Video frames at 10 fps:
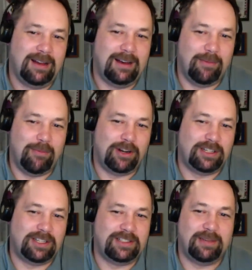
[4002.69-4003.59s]

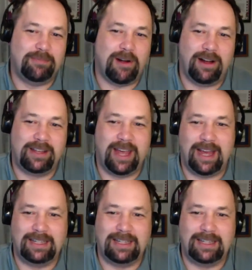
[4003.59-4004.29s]
emergency broadcasts.